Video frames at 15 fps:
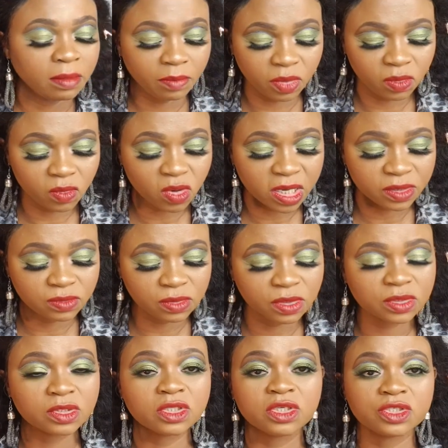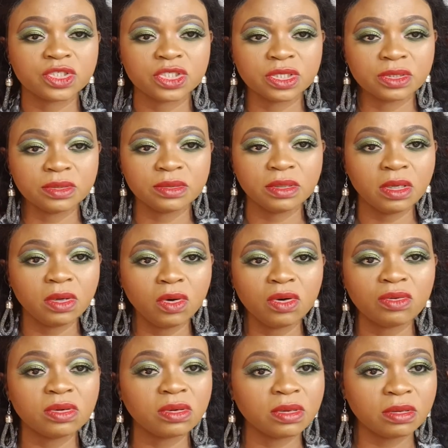But what I do not touch
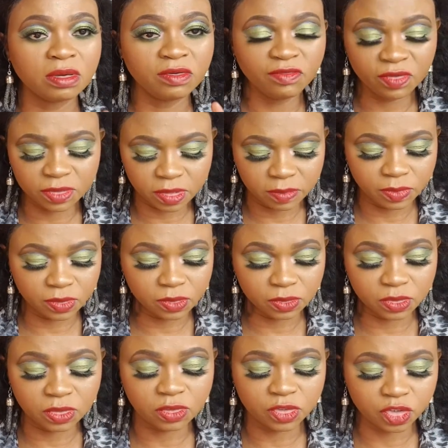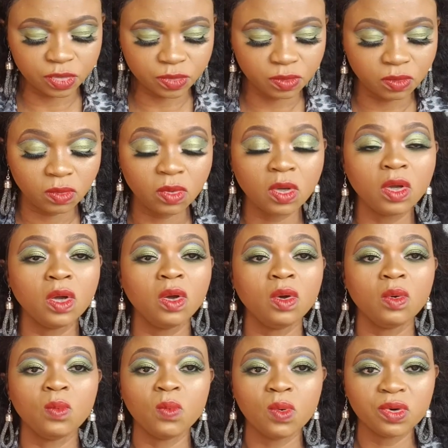or comfortable to touch
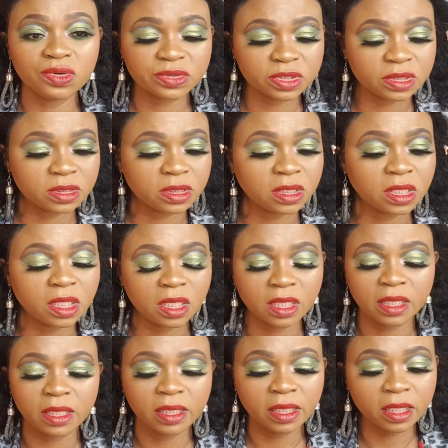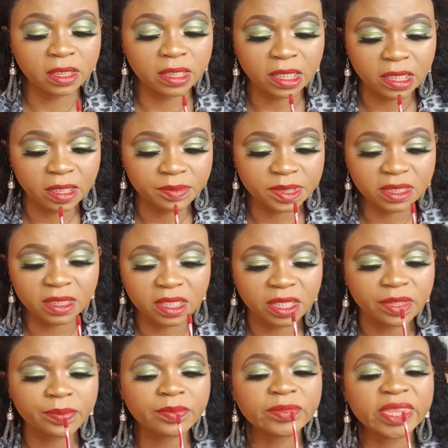was their lipstick,
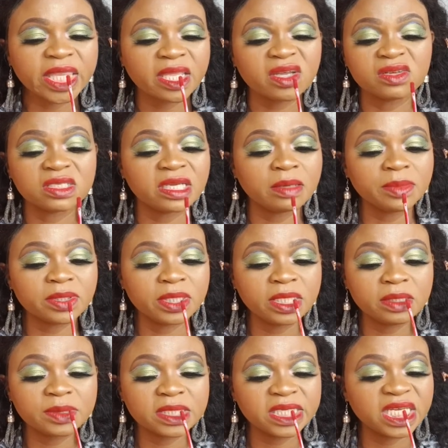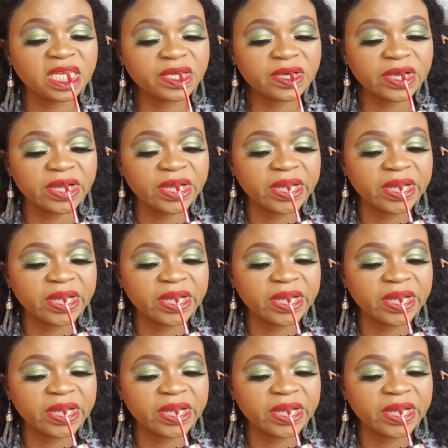because I'm not a lipstick girl.